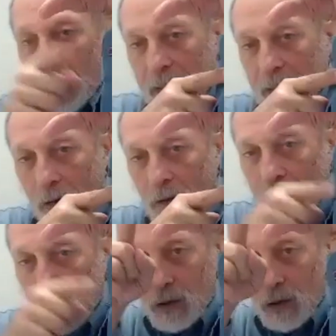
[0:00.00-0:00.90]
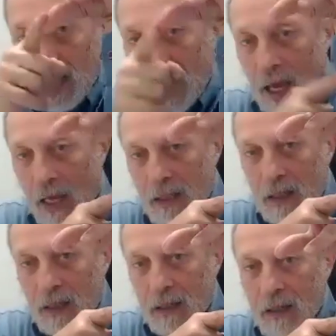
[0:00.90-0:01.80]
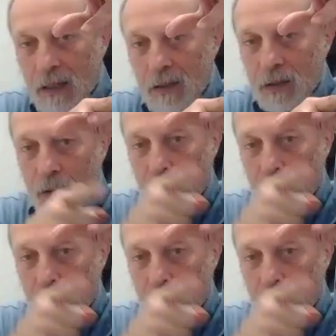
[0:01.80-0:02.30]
down to your hand, to